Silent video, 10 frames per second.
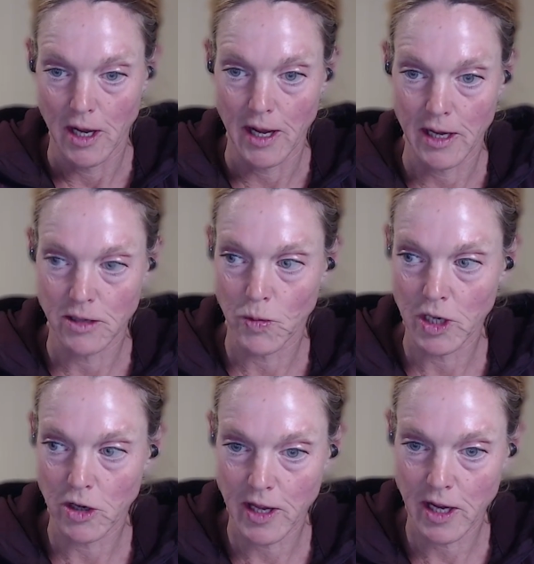And
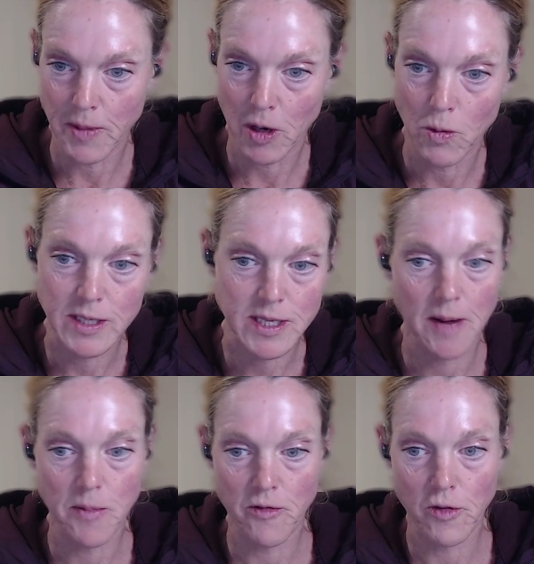when you're thinking about what is
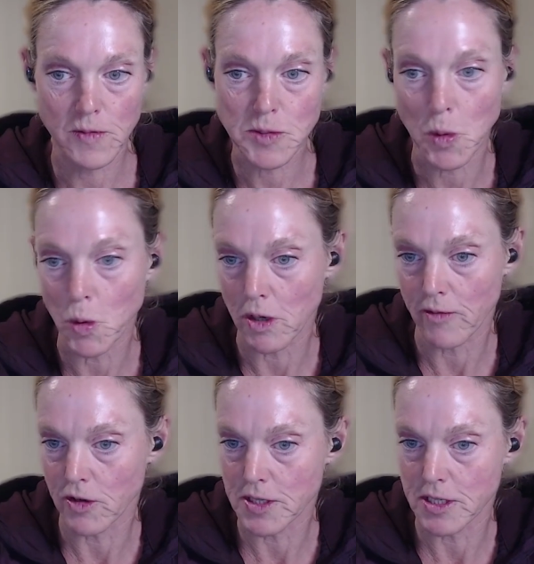high performance
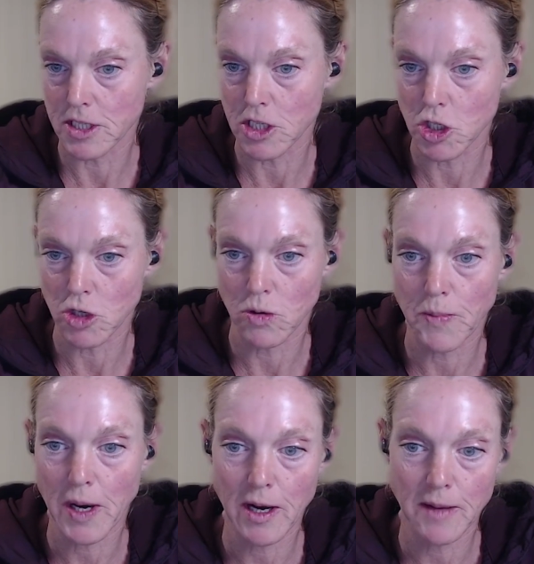sport versus the
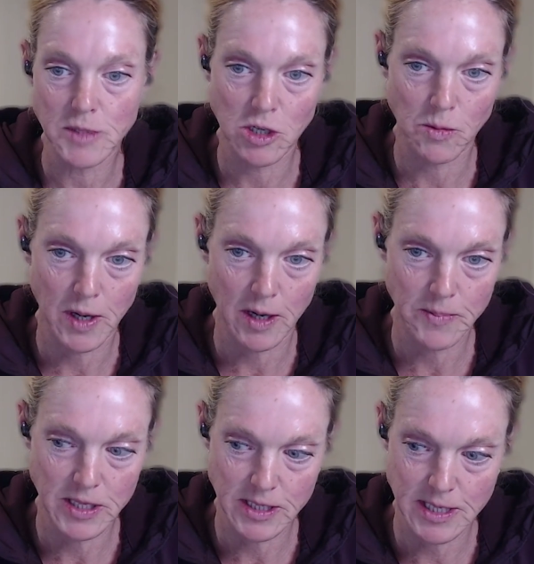general pop, general
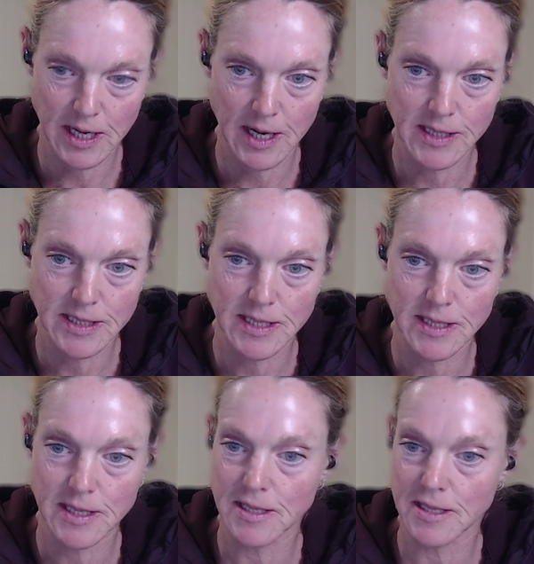pop thinks that high
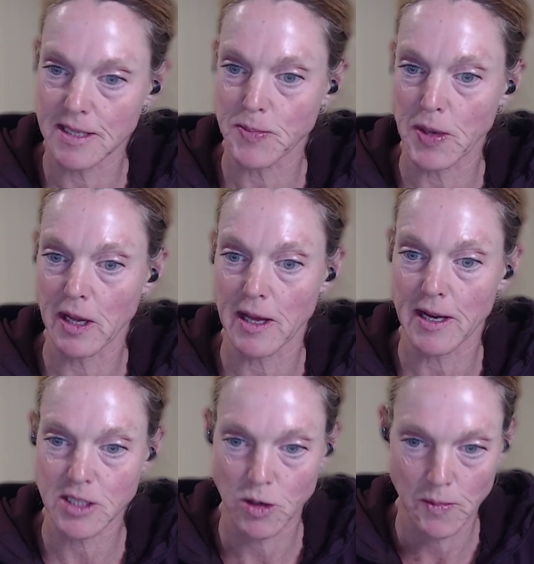intensity is a spin
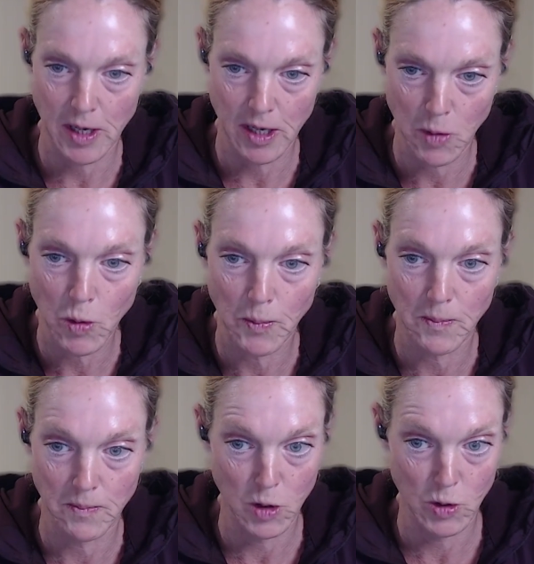class or a very boot
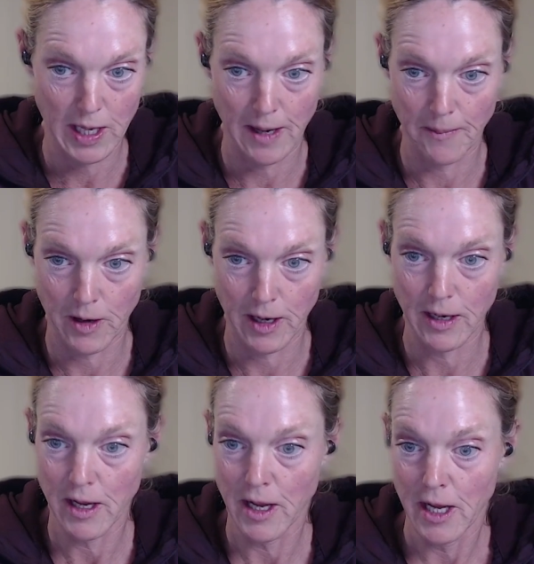boot camp, right?
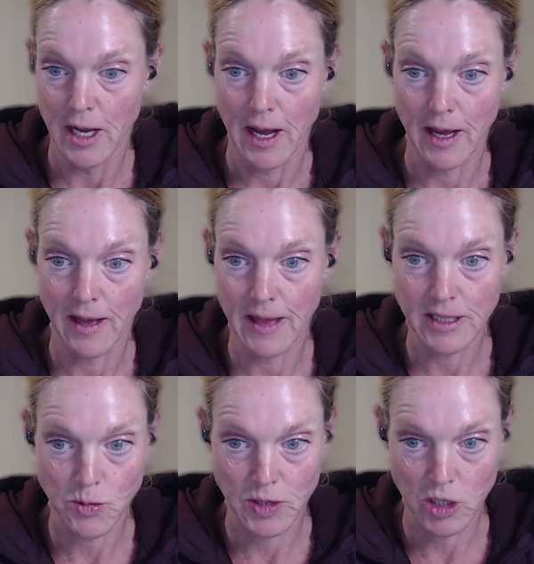And
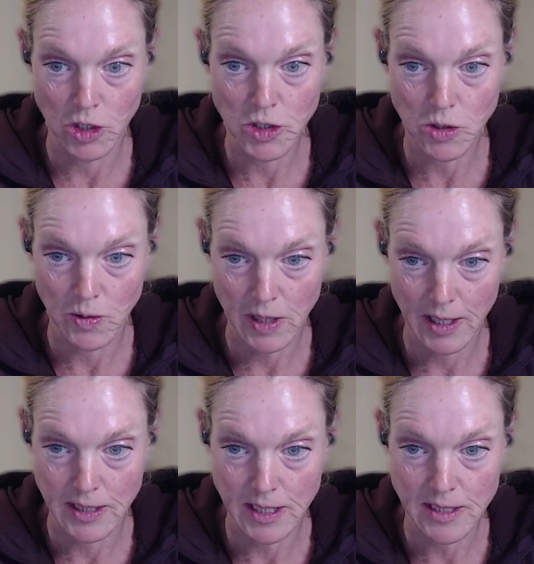that's what they're used to with high
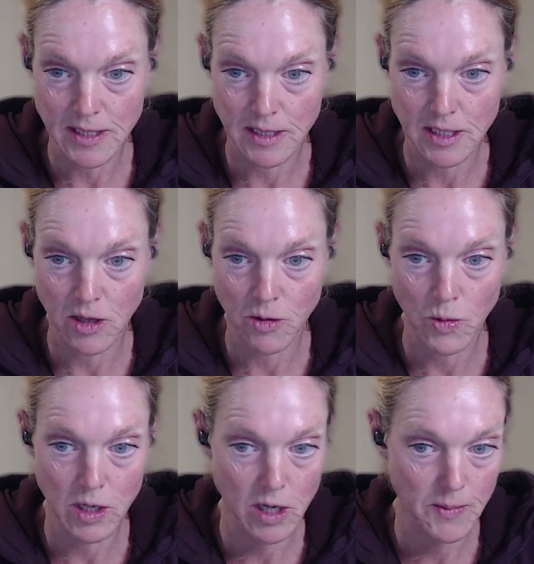intensity. So then
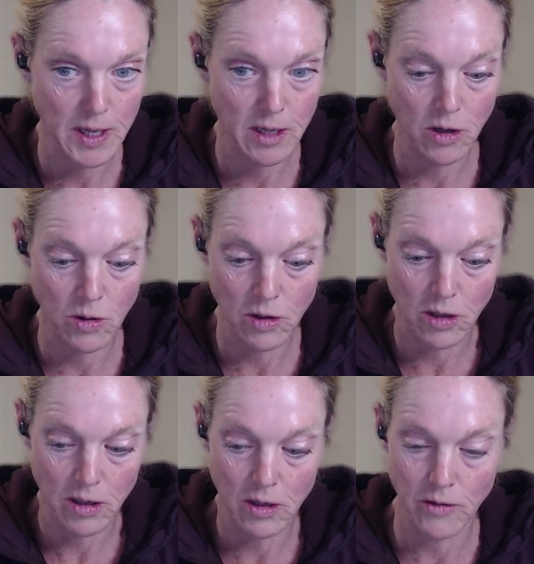when you come out and go,
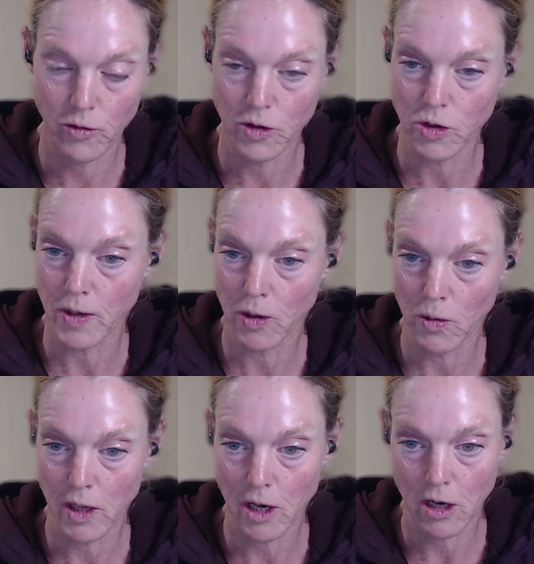look, if we're doing a
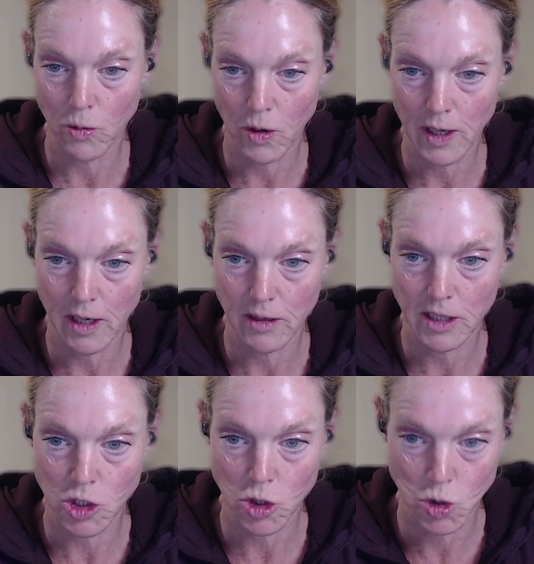really hard workout
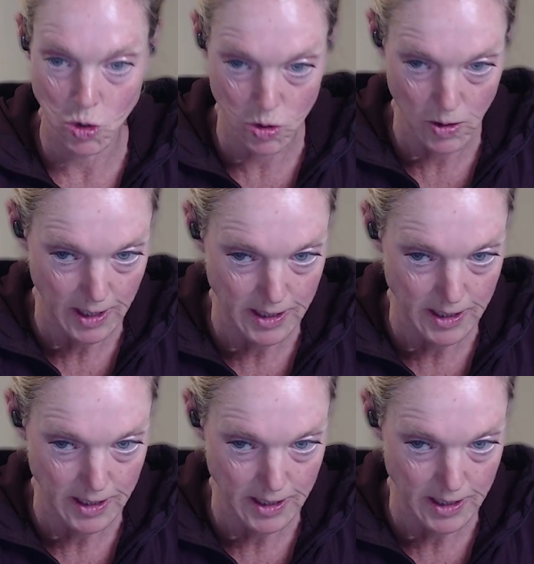that's a true high